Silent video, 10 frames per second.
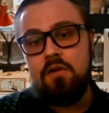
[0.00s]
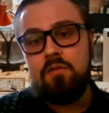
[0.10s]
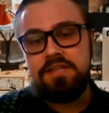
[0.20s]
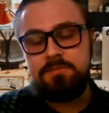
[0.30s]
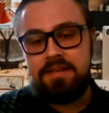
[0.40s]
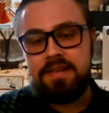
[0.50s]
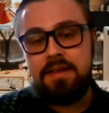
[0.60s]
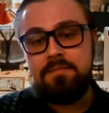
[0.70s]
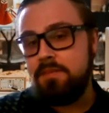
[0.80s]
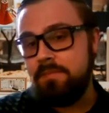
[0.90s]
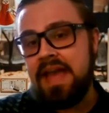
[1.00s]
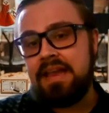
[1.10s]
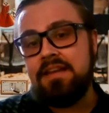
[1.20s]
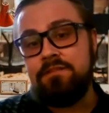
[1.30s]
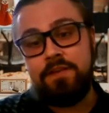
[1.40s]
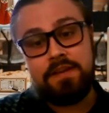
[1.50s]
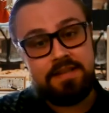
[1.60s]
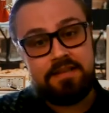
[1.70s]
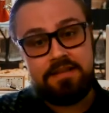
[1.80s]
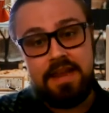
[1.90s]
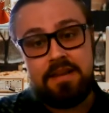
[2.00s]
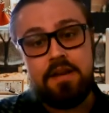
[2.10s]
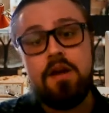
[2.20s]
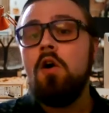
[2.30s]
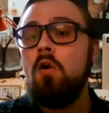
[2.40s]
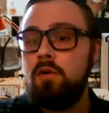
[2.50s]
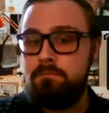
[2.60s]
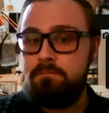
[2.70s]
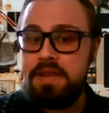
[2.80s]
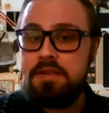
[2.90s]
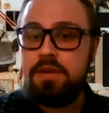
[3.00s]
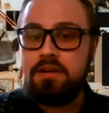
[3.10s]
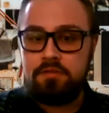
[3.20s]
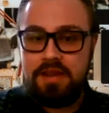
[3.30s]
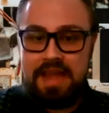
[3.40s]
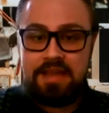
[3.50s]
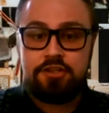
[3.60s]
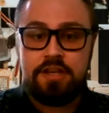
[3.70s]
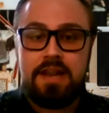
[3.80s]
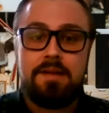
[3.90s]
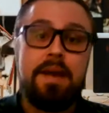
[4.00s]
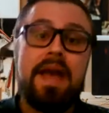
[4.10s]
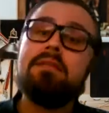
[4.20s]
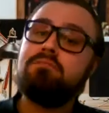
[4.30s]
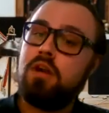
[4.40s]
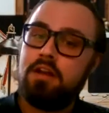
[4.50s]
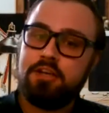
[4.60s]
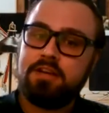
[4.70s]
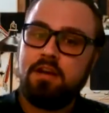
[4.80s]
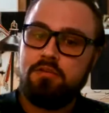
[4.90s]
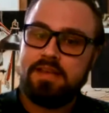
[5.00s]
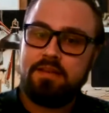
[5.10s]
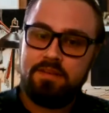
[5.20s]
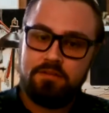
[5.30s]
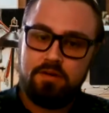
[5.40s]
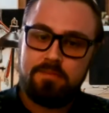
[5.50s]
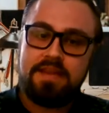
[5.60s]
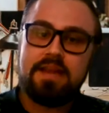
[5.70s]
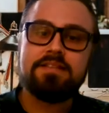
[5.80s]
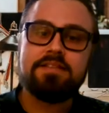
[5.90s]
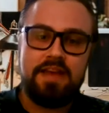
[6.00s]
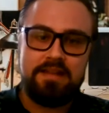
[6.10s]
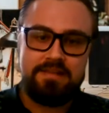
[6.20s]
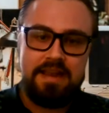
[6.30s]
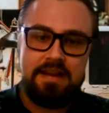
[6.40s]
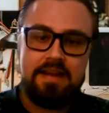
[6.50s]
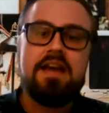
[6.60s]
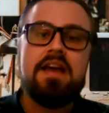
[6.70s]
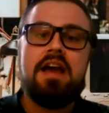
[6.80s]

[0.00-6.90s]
we spend time on the back end fixing the data, or B, we don't catch it and a bad project goes out the door because of that data.